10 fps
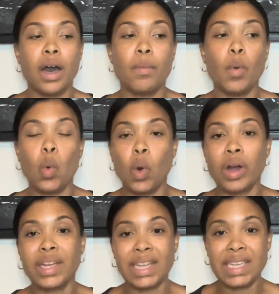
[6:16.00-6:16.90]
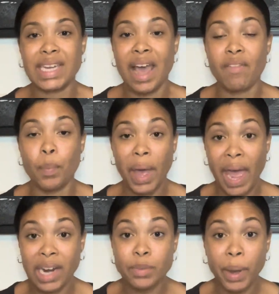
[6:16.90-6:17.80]
Or at least have it
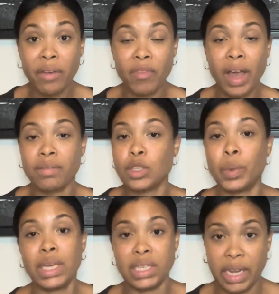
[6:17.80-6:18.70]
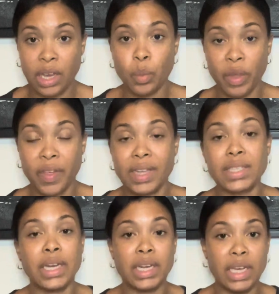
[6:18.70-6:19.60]
packed by 5 so we can take it with us
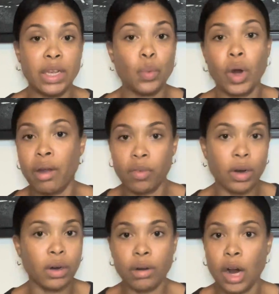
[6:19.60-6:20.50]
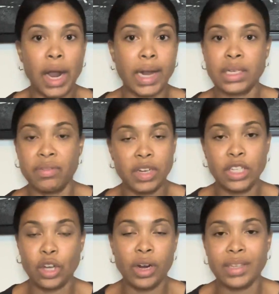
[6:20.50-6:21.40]
and eat wherever our
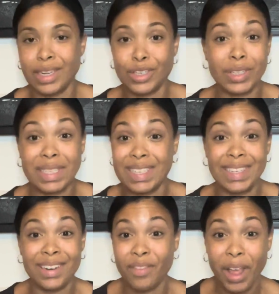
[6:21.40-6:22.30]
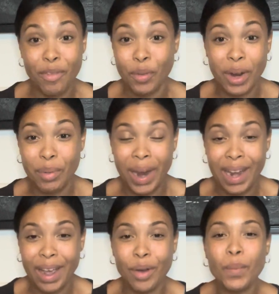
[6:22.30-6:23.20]
activities are, because that's just the season of life we're in right
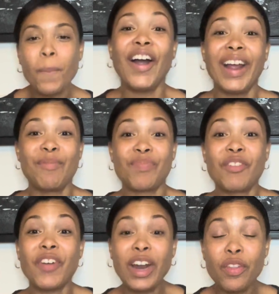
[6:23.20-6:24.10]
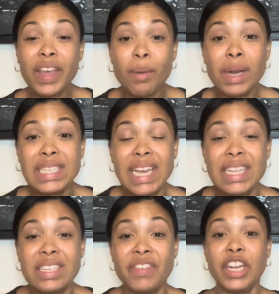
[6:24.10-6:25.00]
now. All right, the final thing I'm going to say in
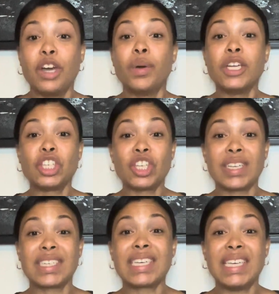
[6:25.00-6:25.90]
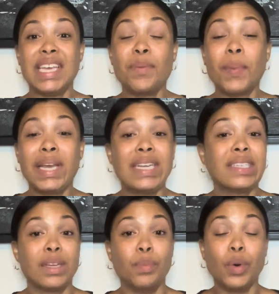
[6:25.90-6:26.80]
this video is just keep it
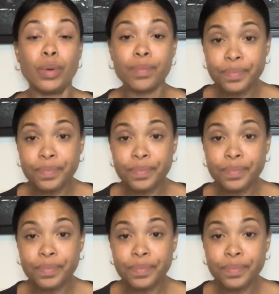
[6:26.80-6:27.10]
simple.